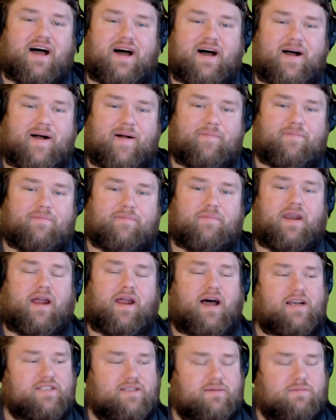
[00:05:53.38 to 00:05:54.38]

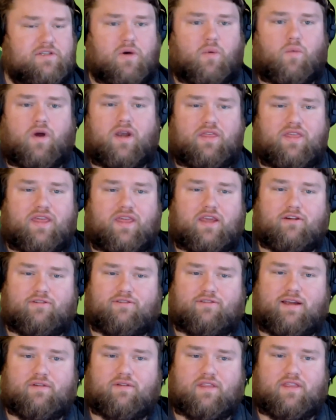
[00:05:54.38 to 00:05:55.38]
But awesome. So what do you think your
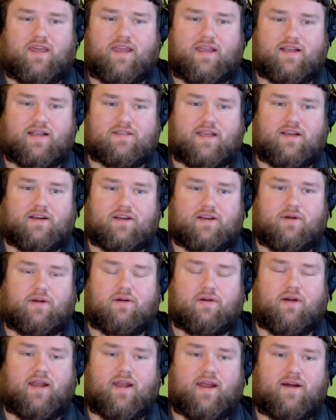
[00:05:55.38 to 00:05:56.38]
favorite thing is that you're
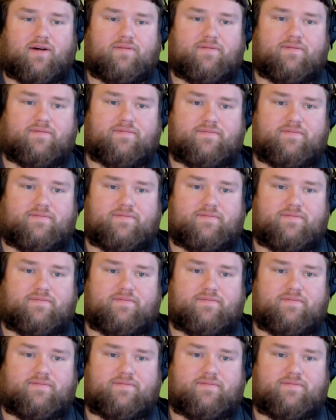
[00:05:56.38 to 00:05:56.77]
doing right now?